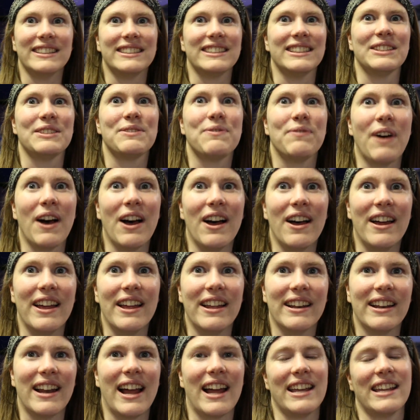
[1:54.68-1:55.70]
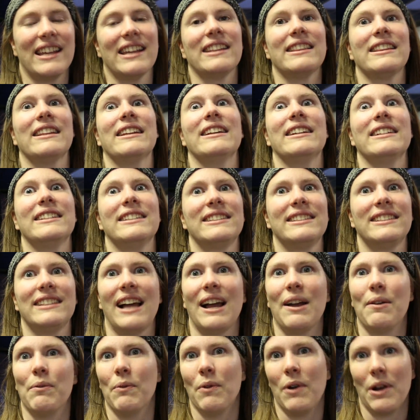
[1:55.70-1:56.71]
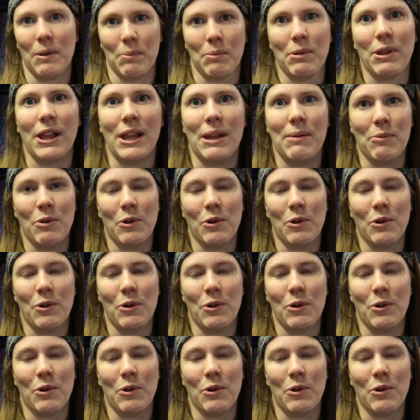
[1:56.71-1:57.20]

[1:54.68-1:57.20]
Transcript: this is fun, I get this, I want to play